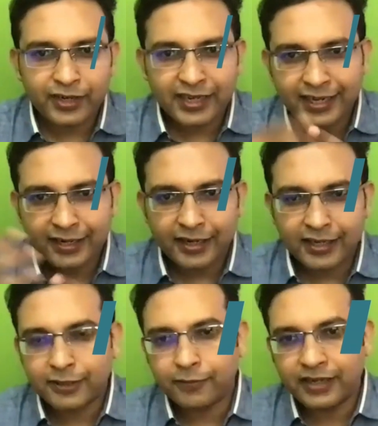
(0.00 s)
like
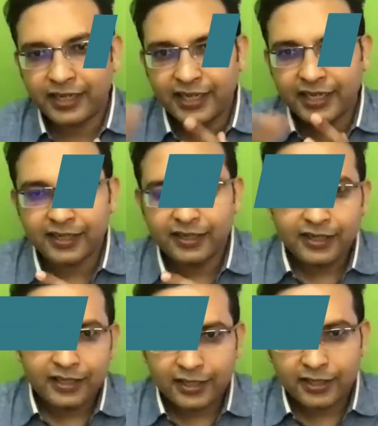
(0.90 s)
less of clinical
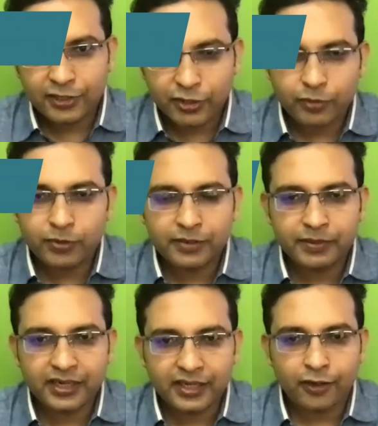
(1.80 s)
job is
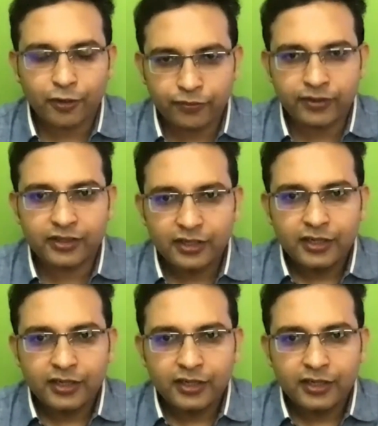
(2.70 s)
being offered,